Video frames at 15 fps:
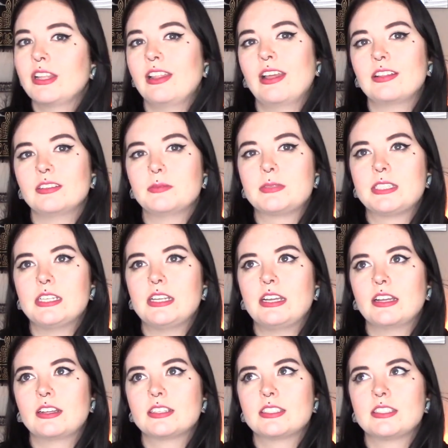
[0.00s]
like
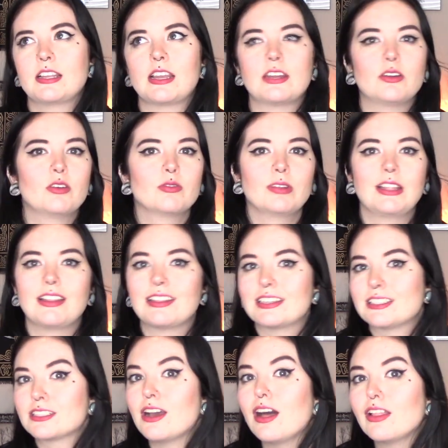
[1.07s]
lipsticks, like I don't really like
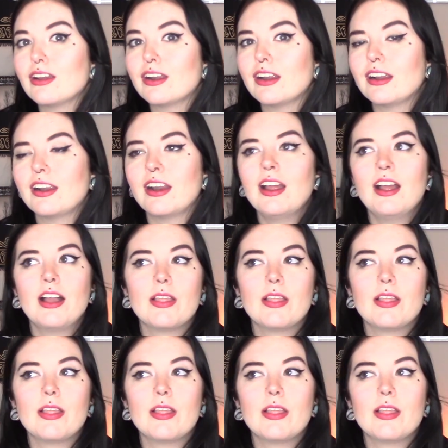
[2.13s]
this color.